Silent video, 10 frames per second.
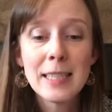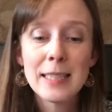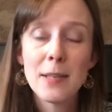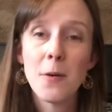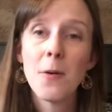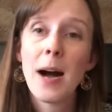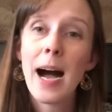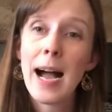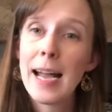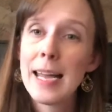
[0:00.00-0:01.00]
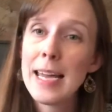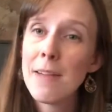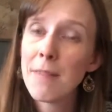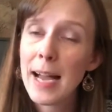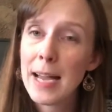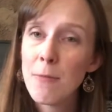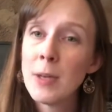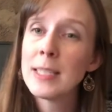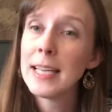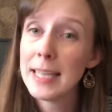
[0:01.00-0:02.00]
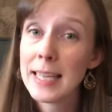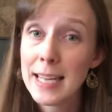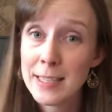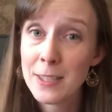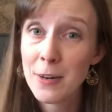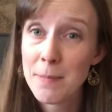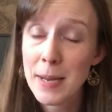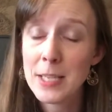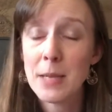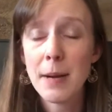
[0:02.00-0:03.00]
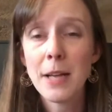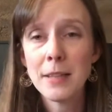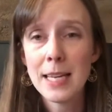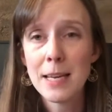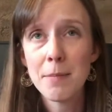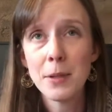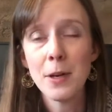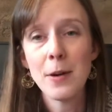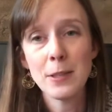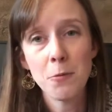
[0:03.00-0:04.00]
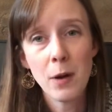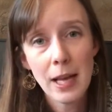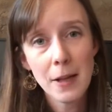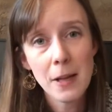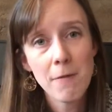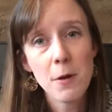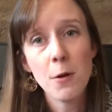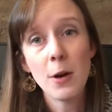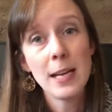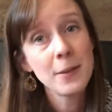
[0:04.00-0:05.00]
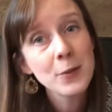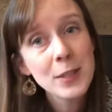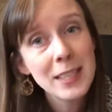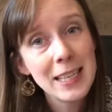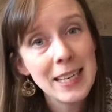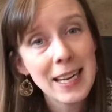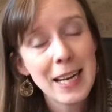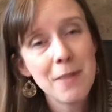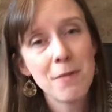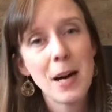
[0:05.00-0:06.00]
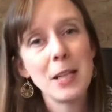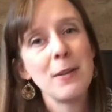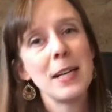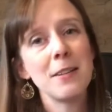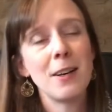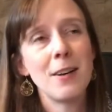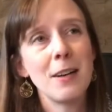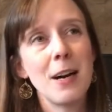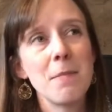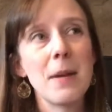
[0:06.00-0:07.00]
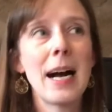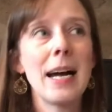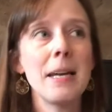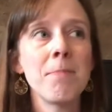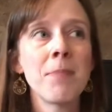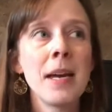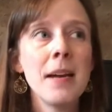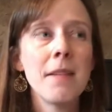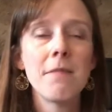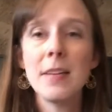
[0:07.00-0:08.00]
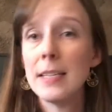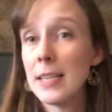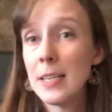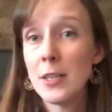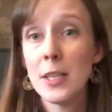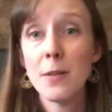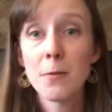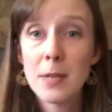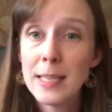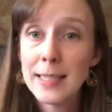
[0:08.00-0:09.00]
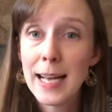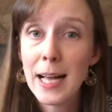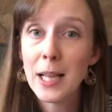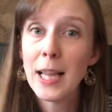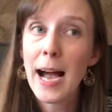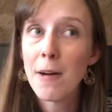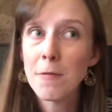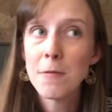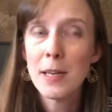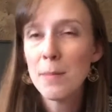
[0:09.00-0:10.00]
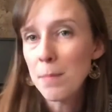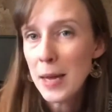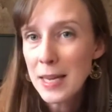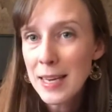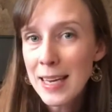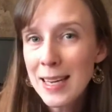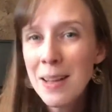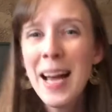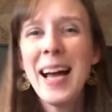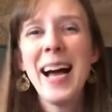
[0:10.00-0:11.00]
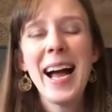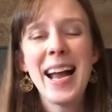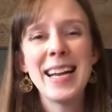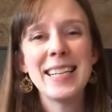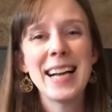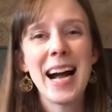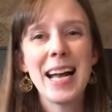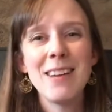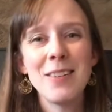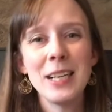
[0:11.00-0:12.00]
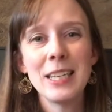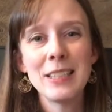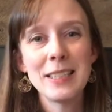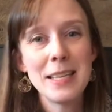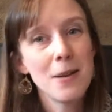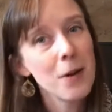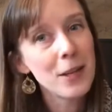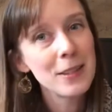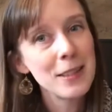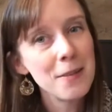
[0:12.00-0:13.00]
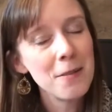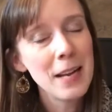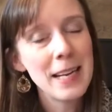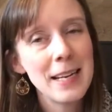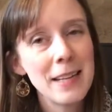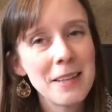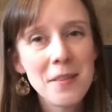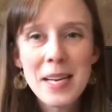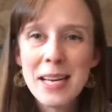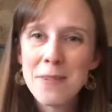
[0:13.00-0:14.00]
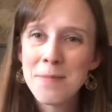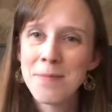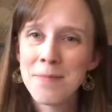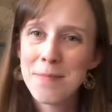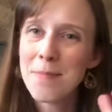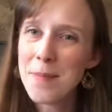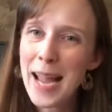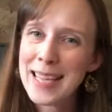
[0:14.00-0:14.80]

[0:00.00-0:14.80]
So once I get that Instagram page up, I'll link it below as well if you are interested in kind of following along on my vintage and resale outfit making. And I will see you all soon in another video. Bye.